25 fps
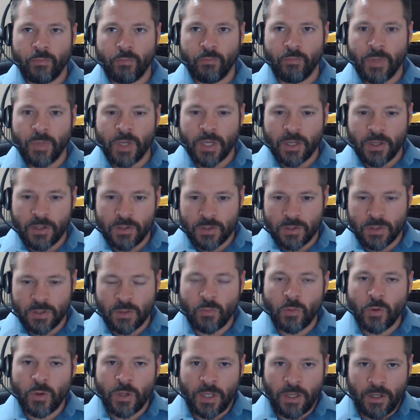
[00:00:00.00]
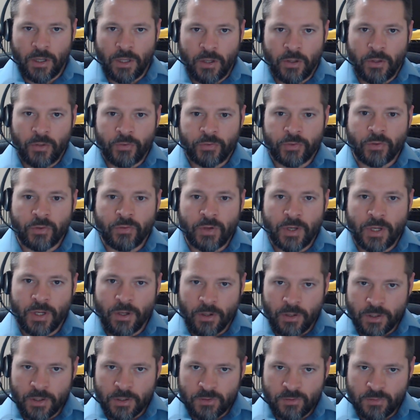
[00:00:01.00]
because someone else over
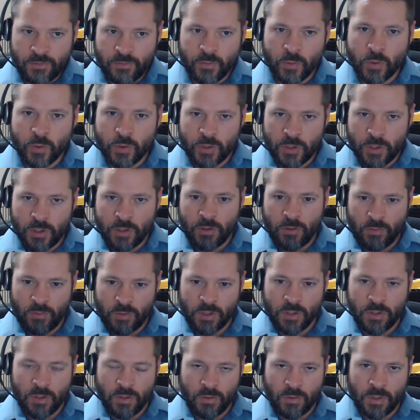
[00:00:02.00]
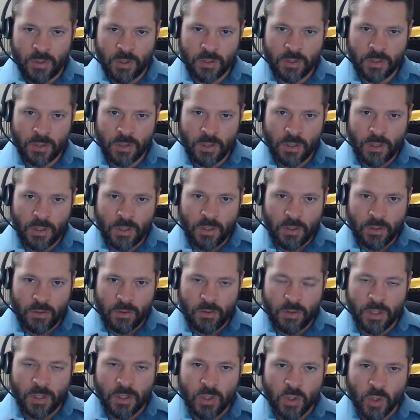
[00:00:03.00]
here is forcing you to do it,
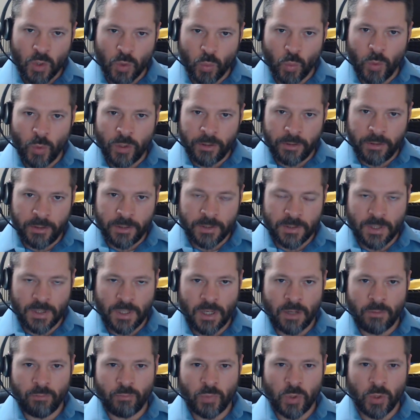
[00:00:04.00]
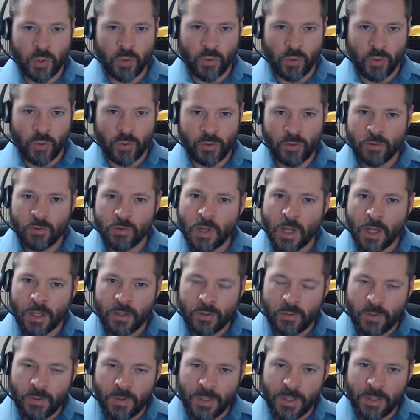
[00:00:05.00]
then your will is not pure. You're not
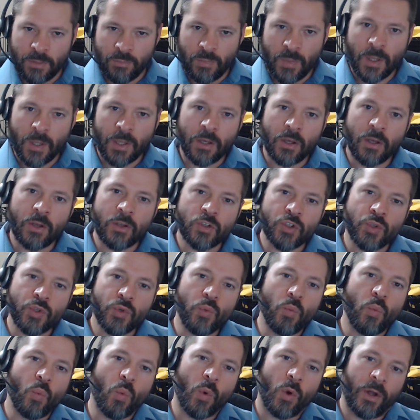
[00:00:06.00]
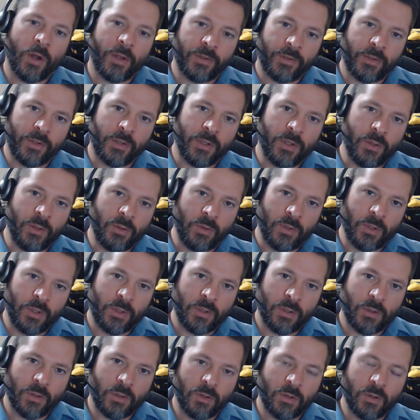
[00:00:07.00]
doing it because you want to do it,
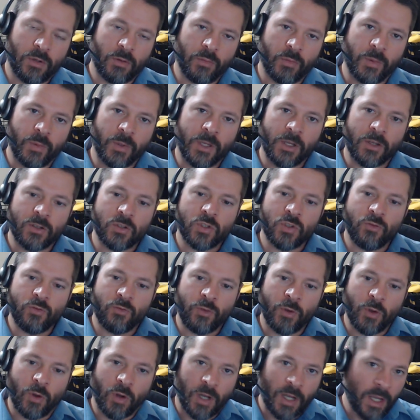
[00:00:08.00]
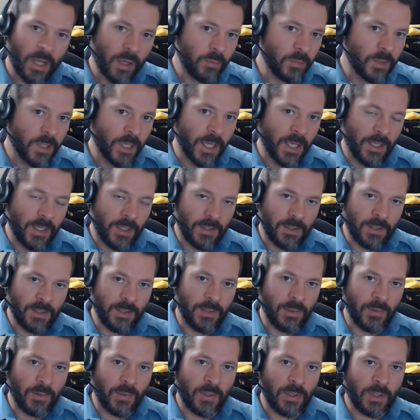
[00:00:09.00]
or because you feel obligated to
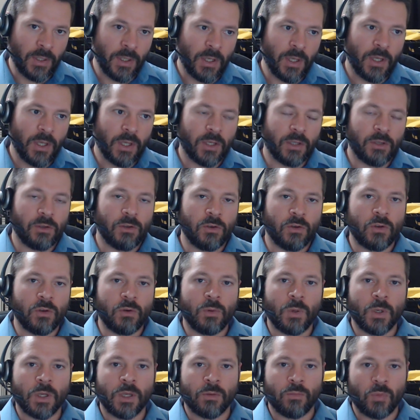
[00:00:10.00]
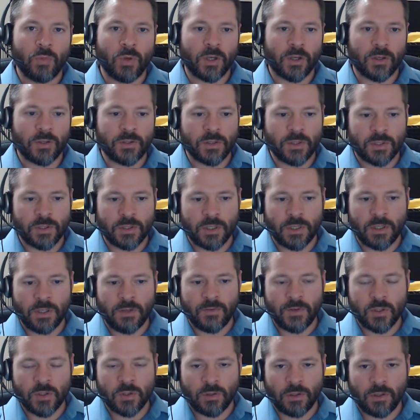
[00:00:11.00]
do it. You're doing it because this
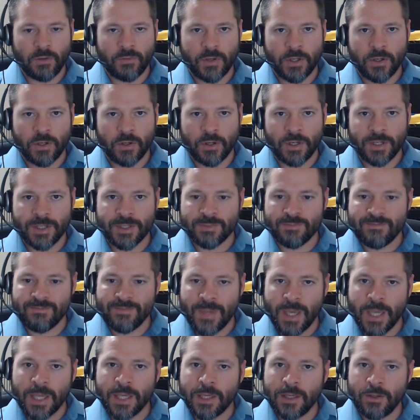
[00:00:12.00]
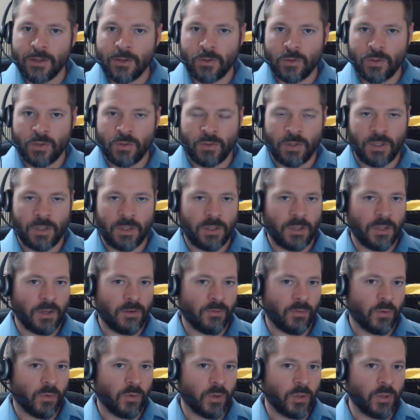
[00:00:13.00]
individual over here is making you do it, and
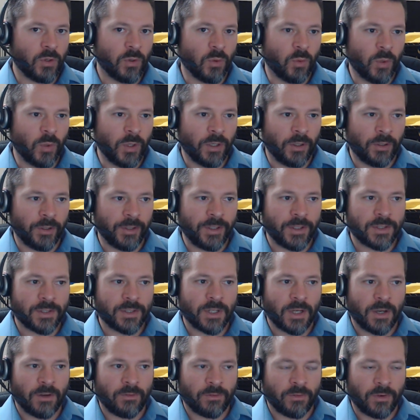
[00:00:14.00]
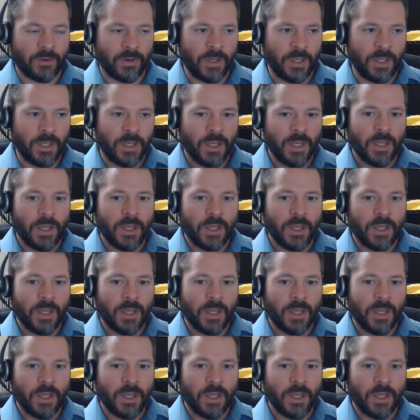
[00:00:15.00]
therefore your will is not free.